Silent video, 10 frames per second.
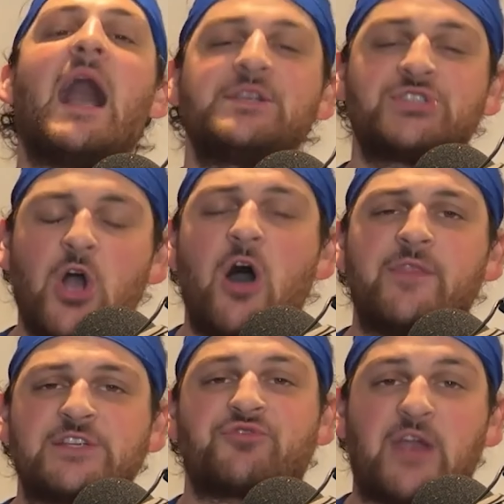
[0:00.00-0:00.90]
I
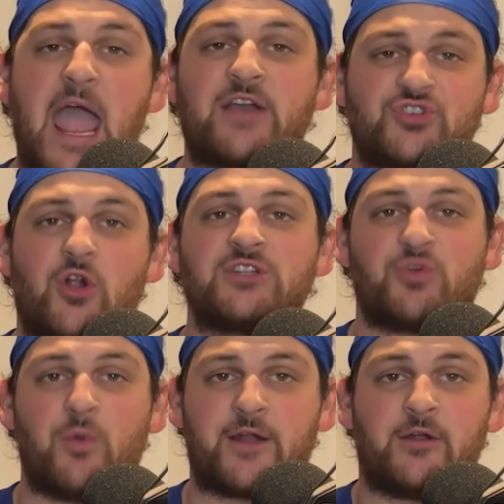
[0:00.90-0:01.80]
saw this reaction
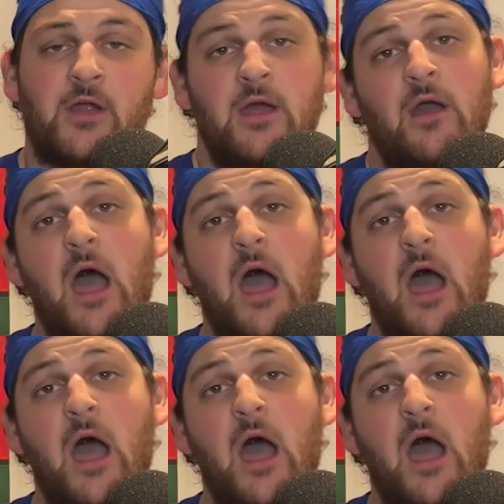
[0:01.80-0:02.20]
on Twitter.